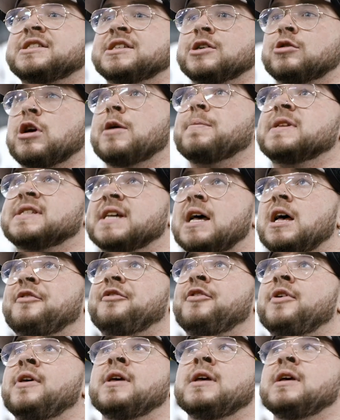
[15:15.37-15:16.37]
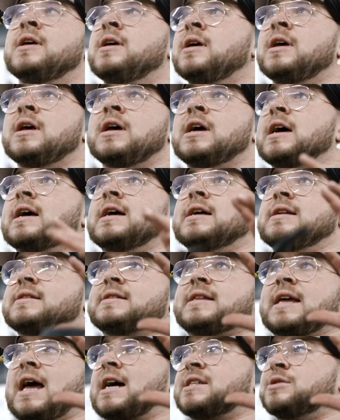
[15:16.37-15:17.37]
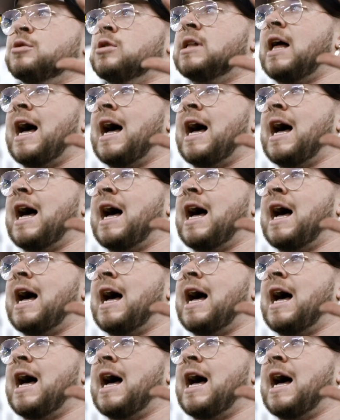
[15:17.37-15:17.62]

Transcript: to the grip itself, the actual